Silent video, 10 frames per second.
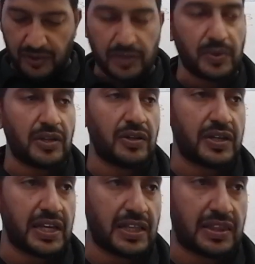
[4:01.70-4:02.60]
So first we're
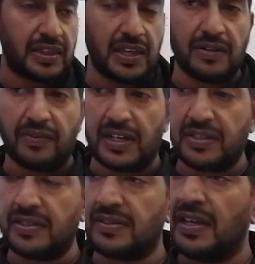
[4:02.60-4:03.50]
looking at the
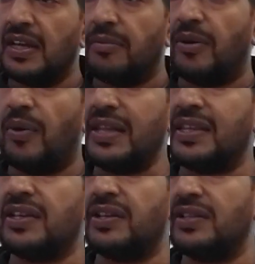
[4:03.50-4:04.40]
advantages. But one
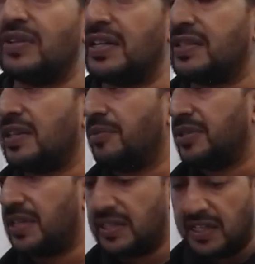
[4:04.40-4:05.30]
thing you need to understand
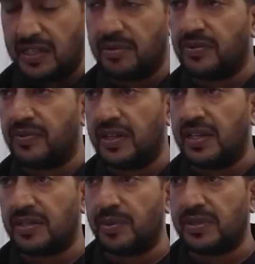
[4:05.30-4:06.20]
about titanium is
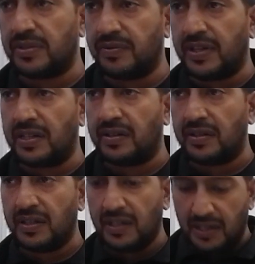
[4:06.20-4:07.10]
very expensive, right?
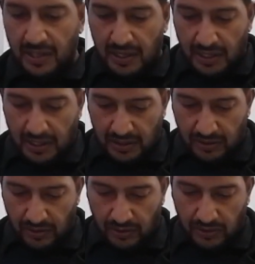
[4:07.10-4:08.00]

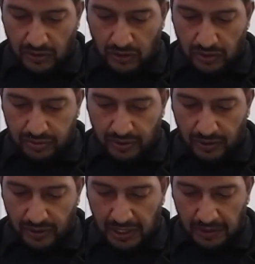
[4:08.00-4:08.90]
So,
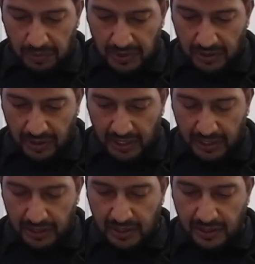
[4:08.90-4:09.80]
okay, we'll look at
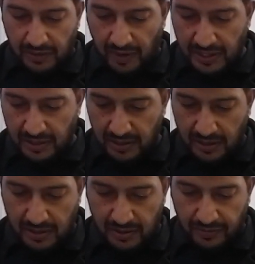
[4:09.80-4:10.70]
the
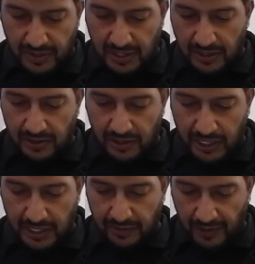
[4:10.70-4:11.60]
disadvantages. First, let's look
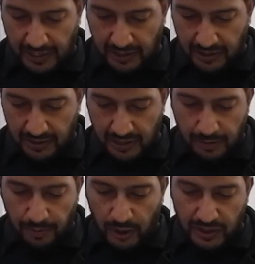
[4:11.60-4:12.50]
at advantages.
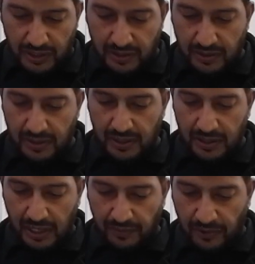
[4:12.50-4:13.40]
Important,
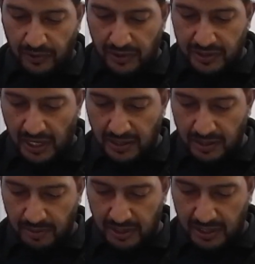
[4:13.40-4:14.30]
right, for
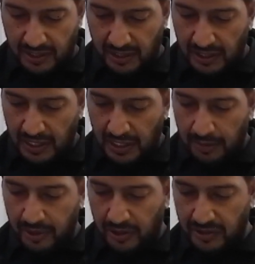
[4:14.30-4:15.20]
construction material
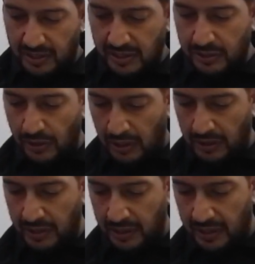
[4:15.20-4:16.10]
because it's
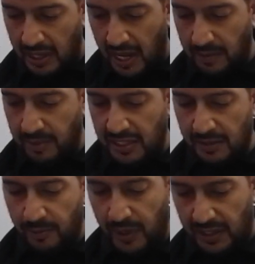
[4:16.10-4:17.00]
strong and
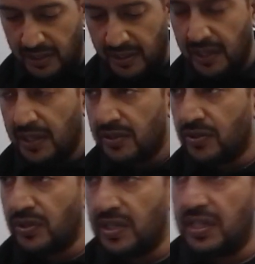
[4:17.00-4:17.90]
medium weight.
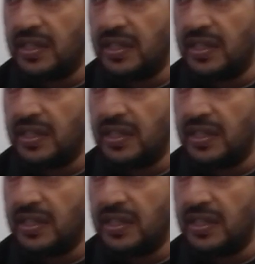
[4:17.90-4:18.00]
So